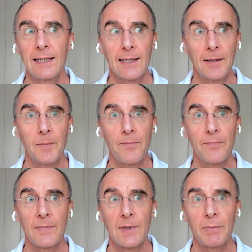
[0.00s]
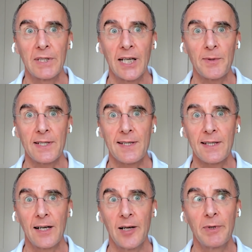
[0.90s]
Um, but then I was in this
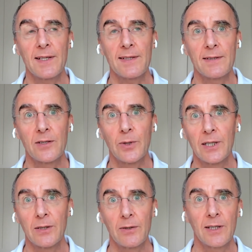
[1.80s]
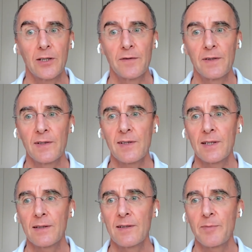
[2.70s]
dilemma as to do I go to the office
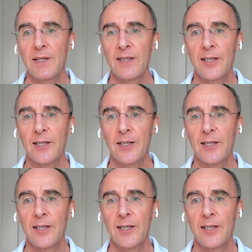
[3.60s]
and spend